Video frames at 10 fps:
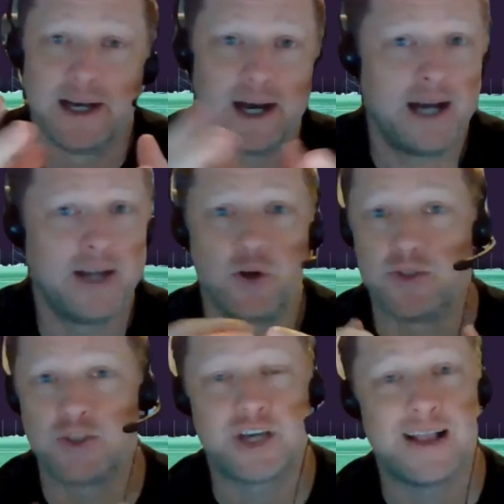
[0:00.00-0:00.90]
I know it
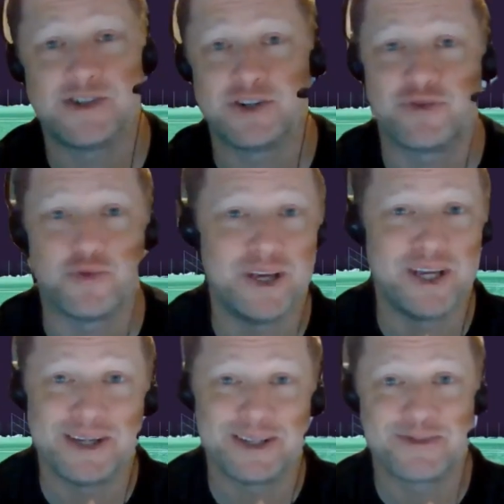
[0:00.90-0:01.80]
was challenging for
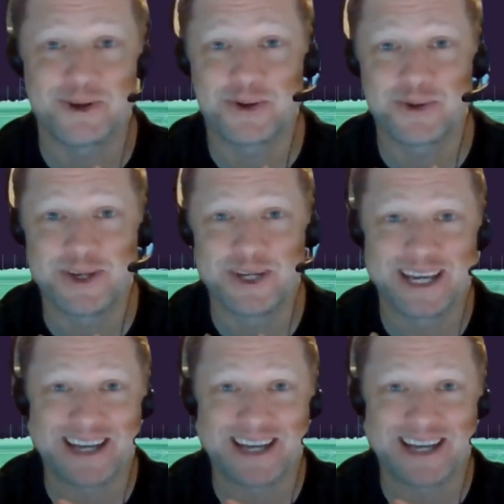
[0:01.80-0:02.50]
me recruiting